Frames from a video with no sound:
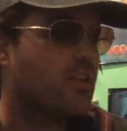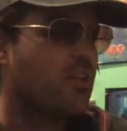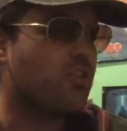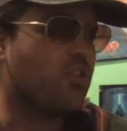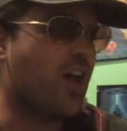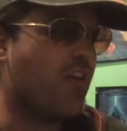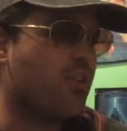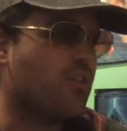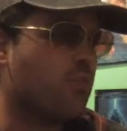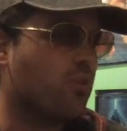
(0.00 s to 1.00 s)
so now
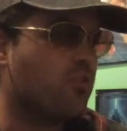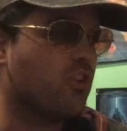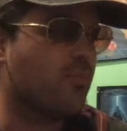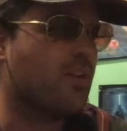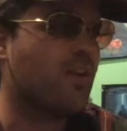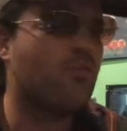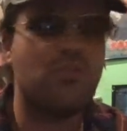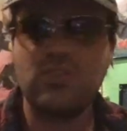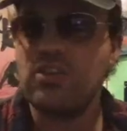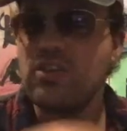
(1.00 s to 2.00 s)
he is more determined
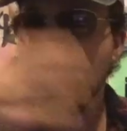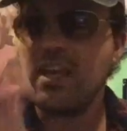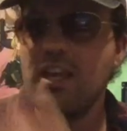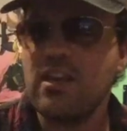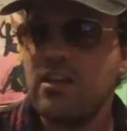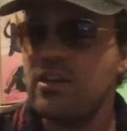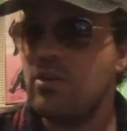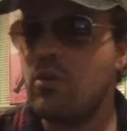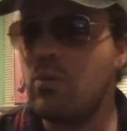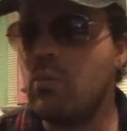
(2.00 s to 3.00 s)
ever to see
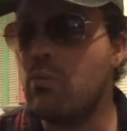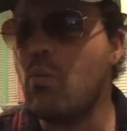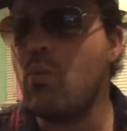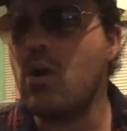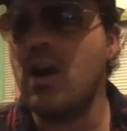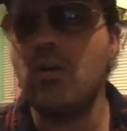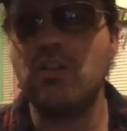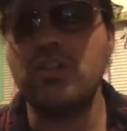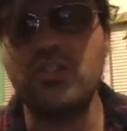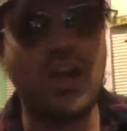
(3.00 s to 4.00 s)
well, well
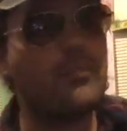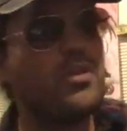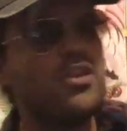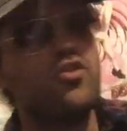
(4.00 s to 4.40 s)
to stop these